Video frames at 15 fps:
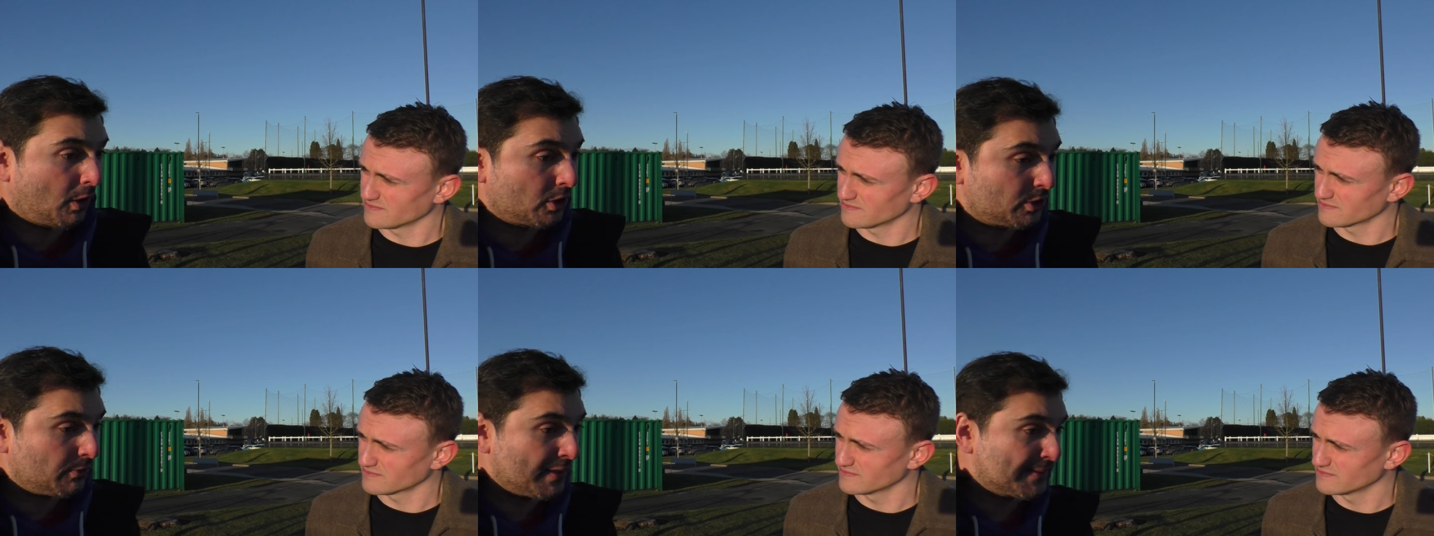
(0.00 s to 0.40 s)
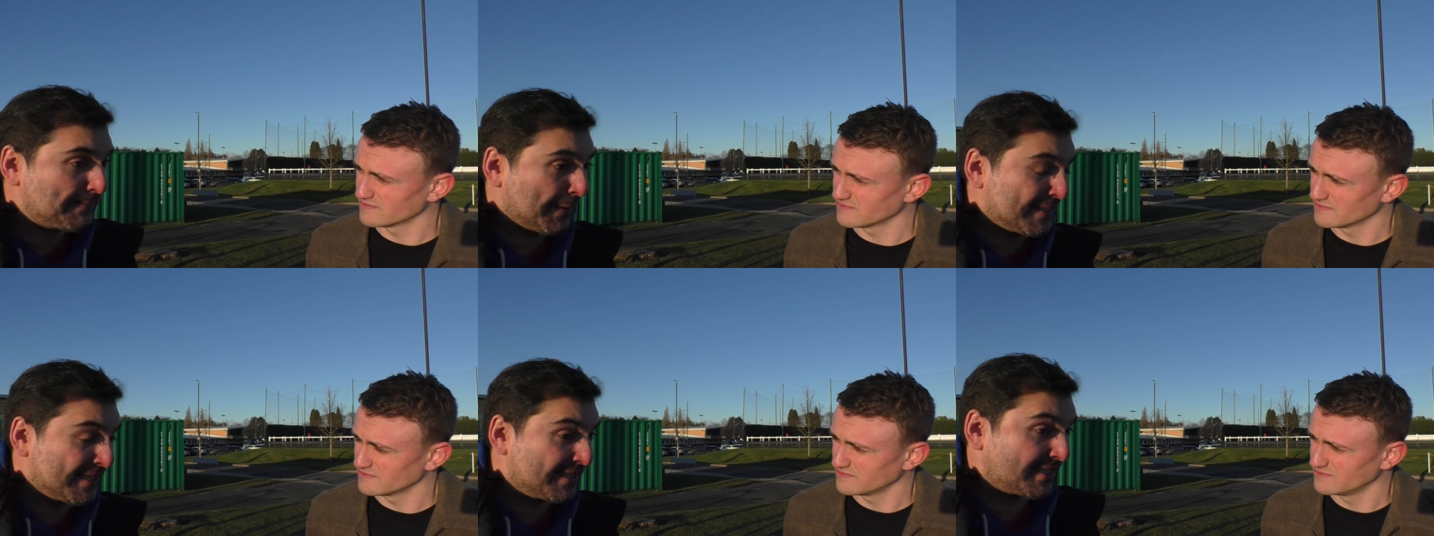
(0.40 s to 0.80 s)
Speaker 1: Hodge, we're
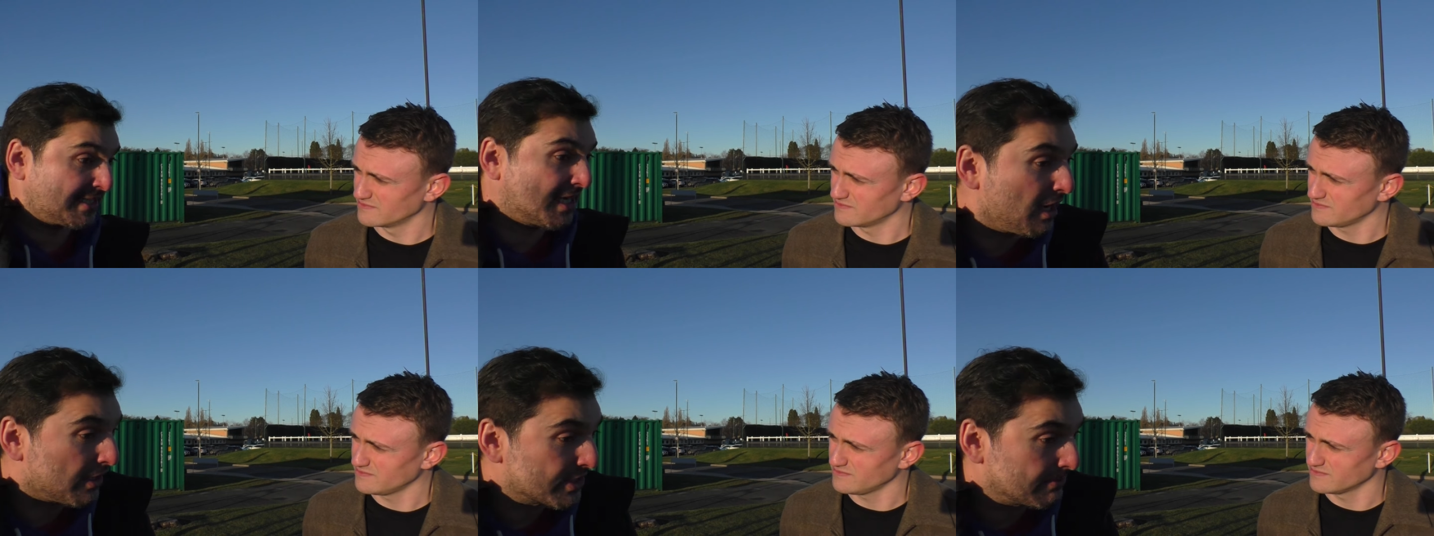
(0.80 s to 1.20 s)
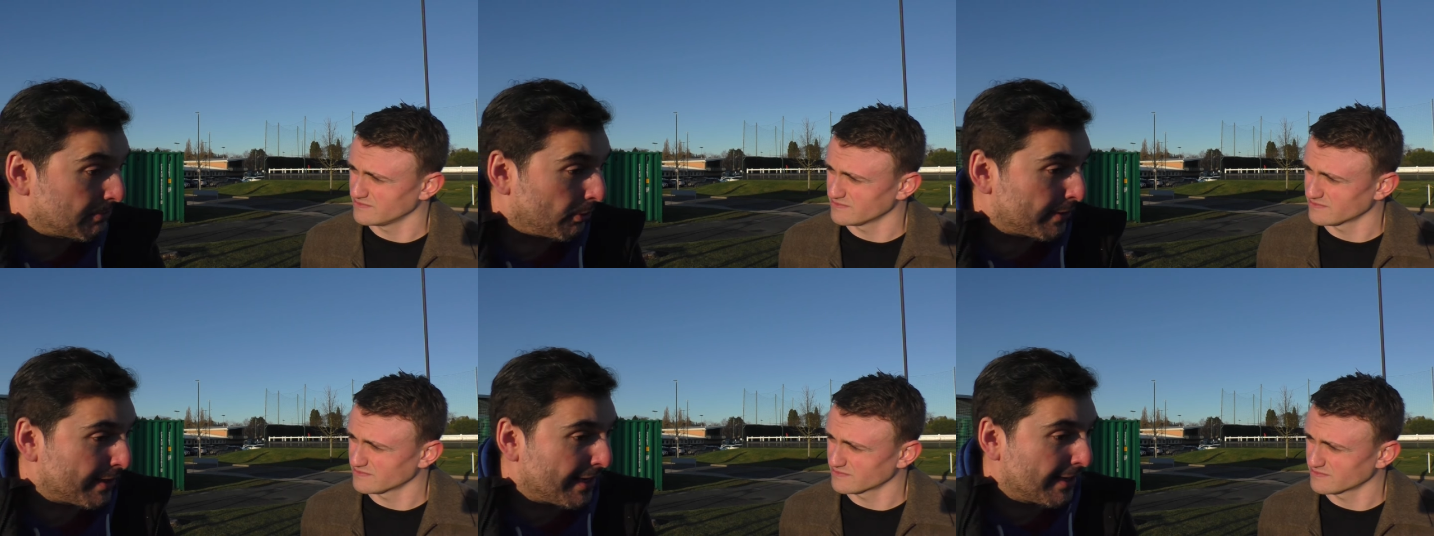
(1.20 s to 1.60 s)
expecting to start
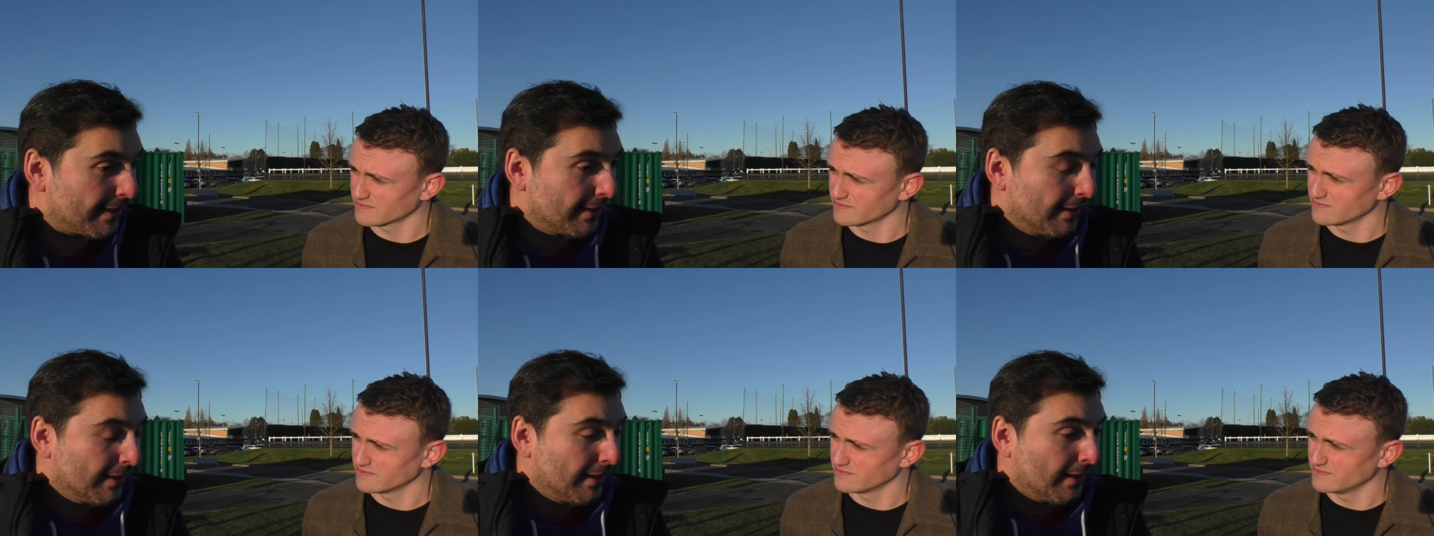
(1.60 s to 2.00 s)
tomorrow night,